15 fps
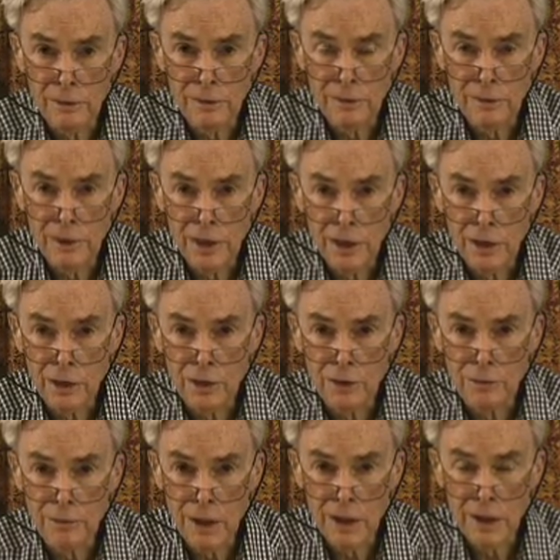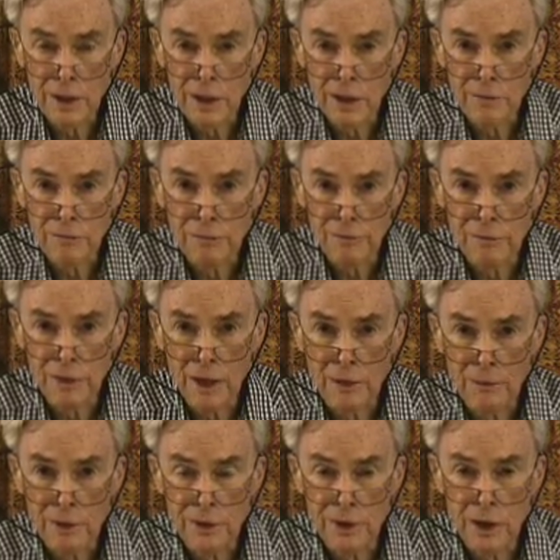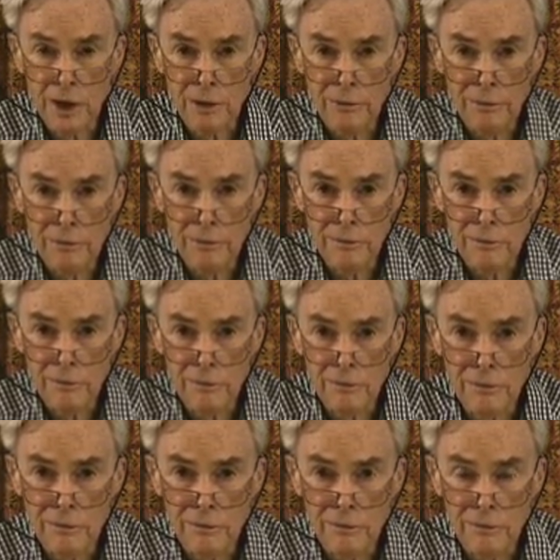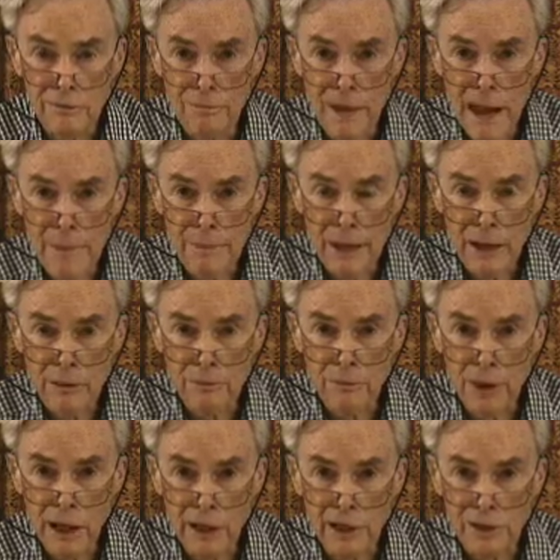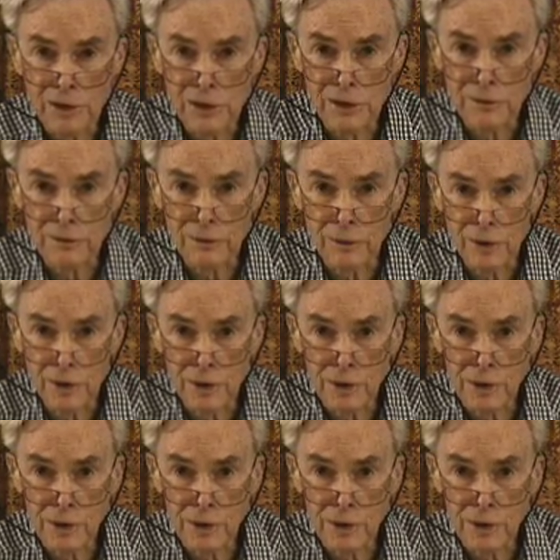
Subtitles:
they could meet and from time to time map out policy for the